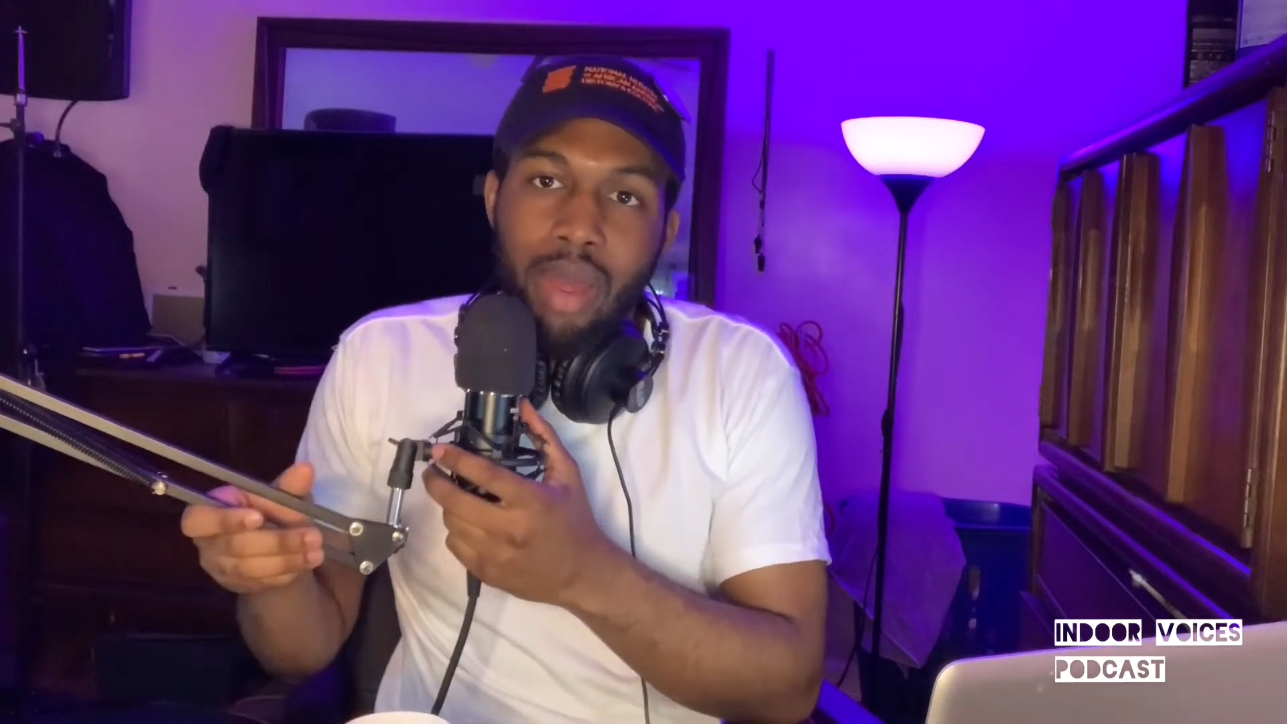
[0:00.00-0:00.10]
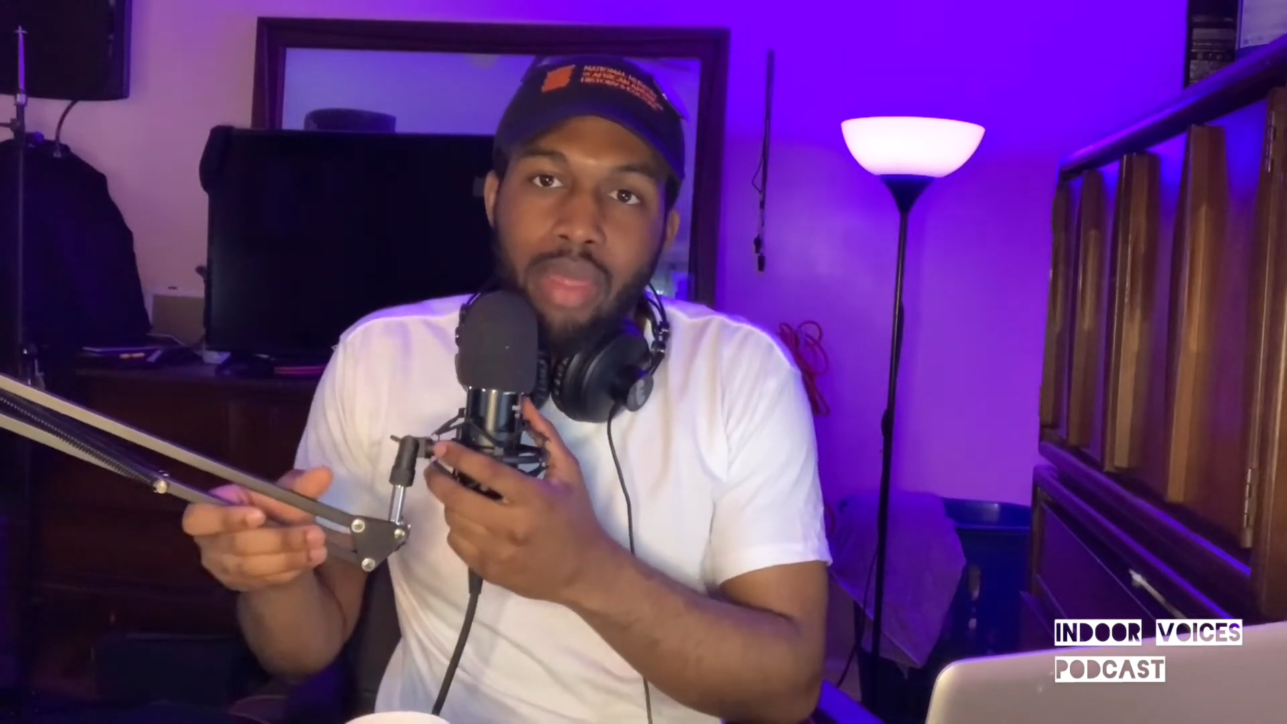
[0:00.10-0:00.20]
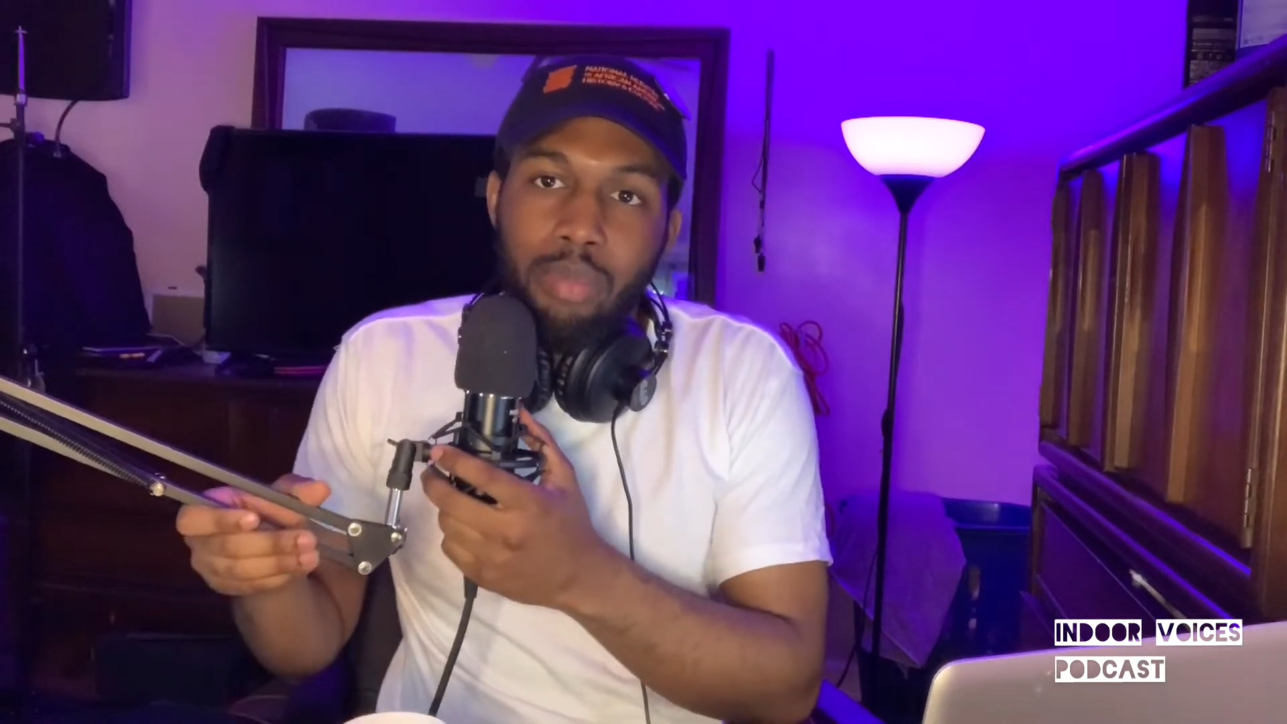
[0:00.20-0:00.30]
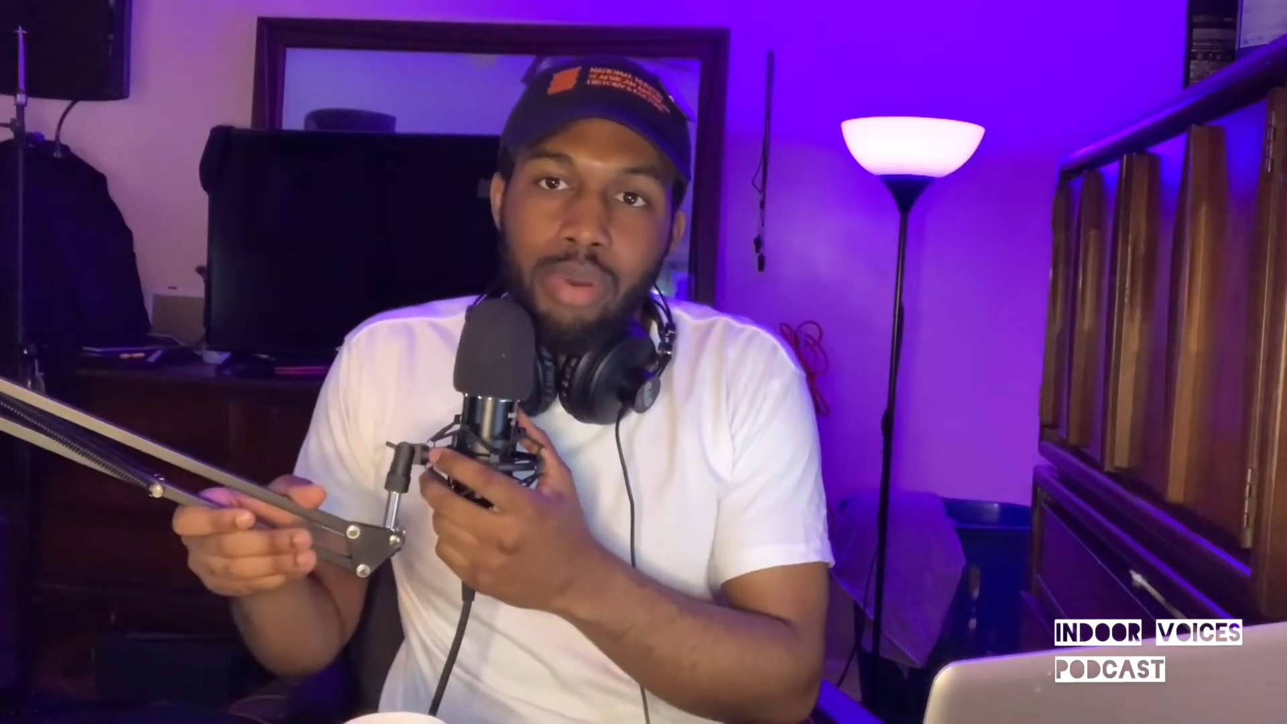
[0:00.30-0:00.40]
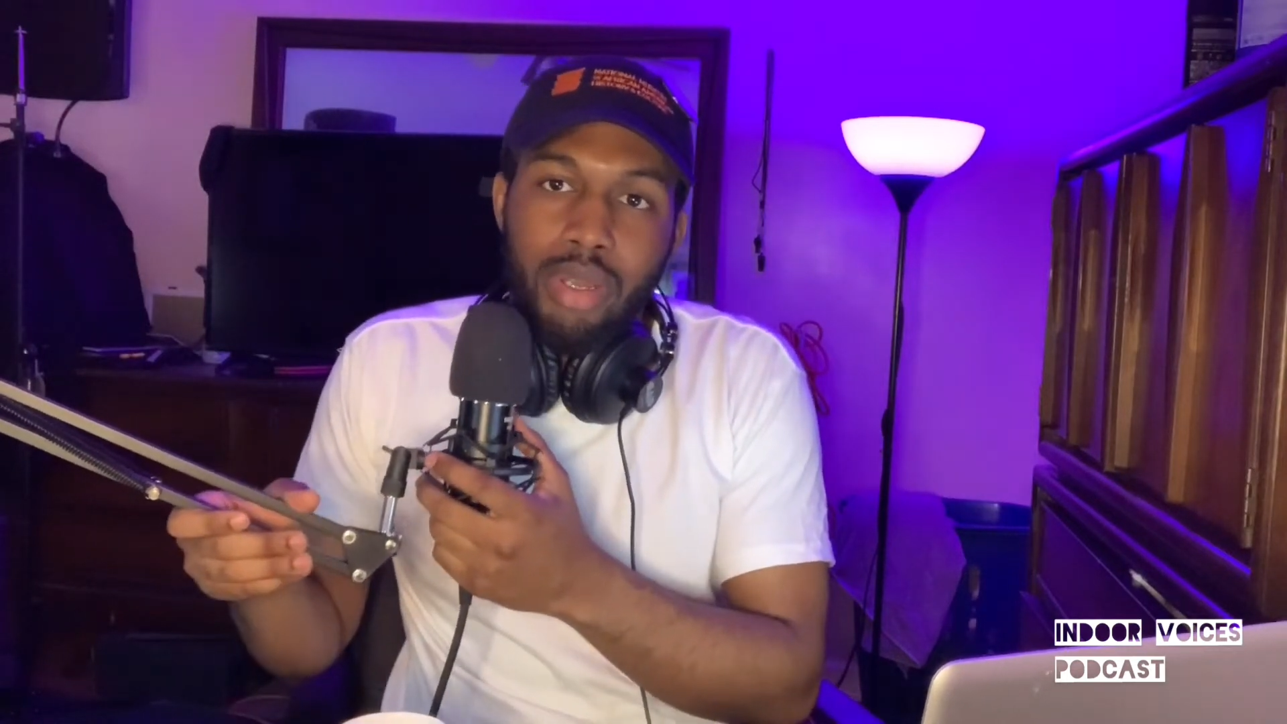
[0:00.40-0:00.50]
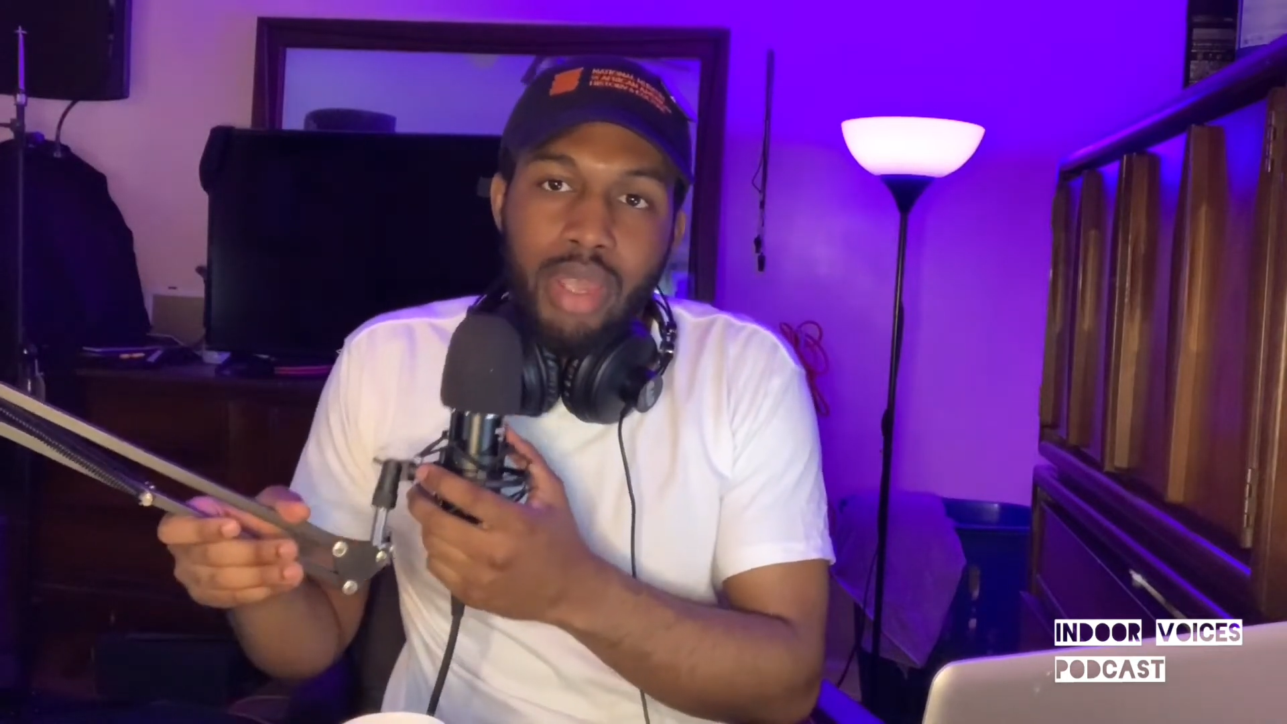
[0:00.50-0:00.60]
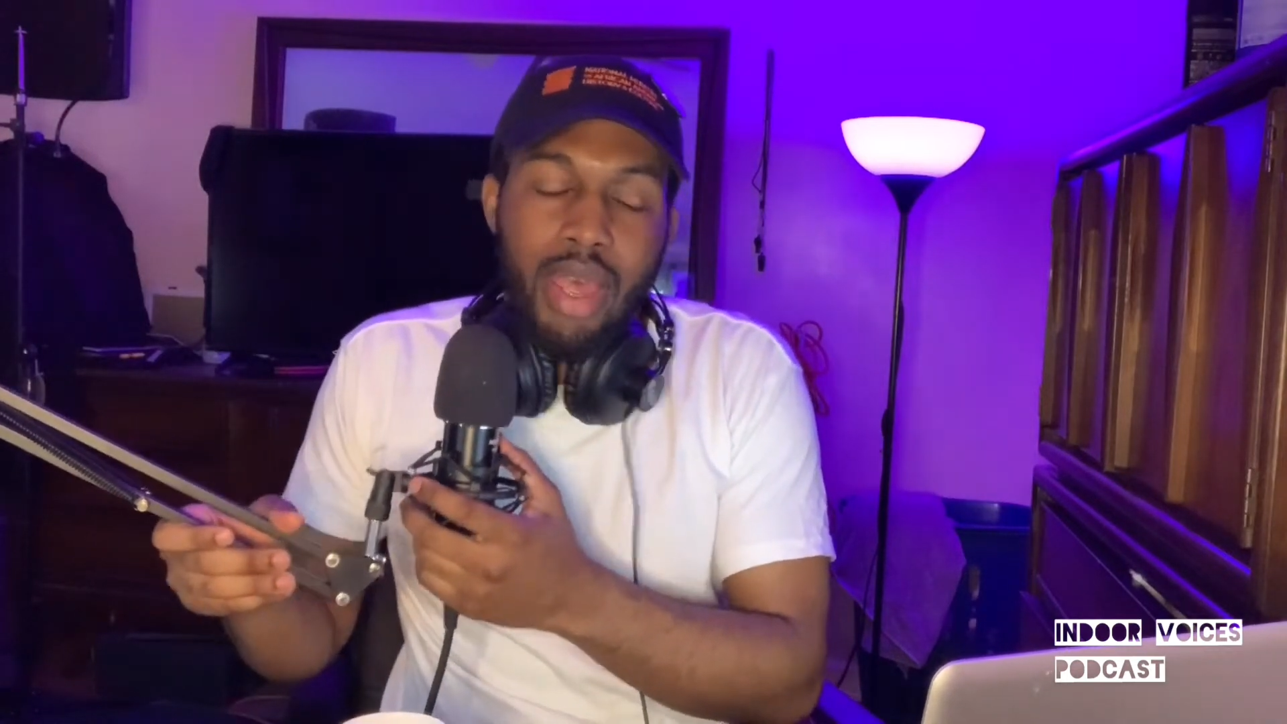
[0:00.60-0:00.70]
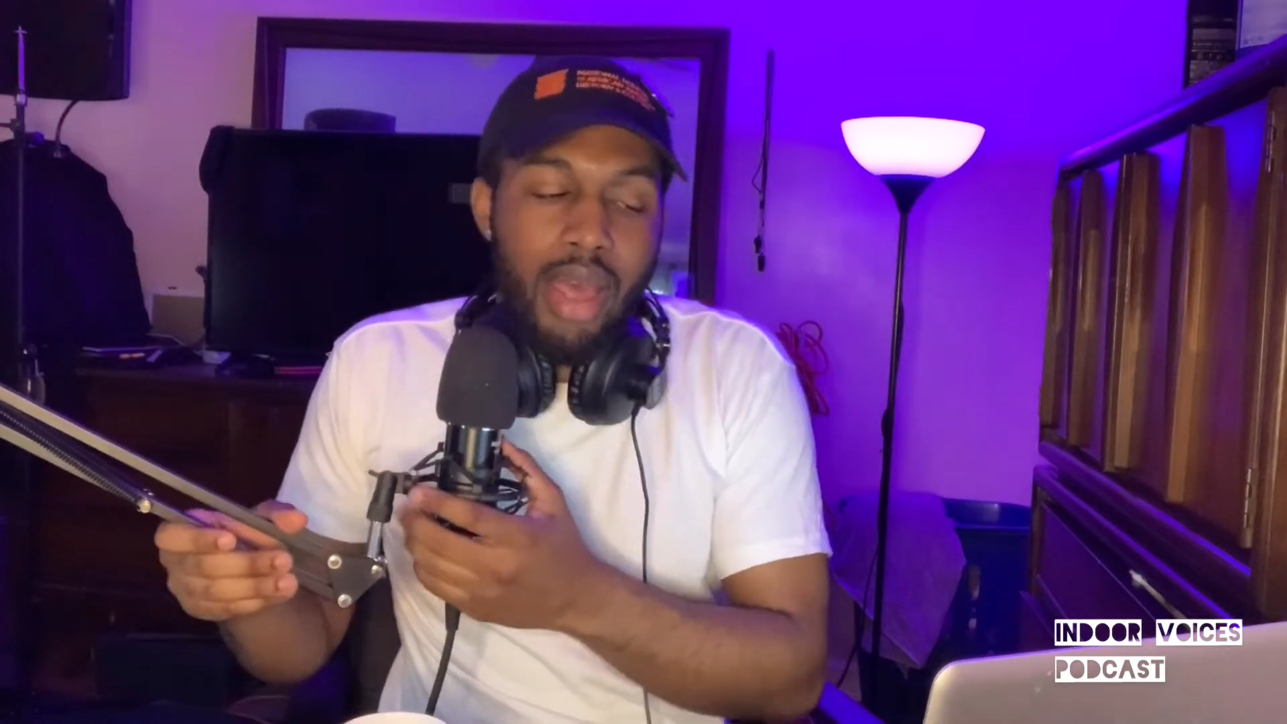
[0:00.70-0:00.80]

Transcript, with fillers: by the book.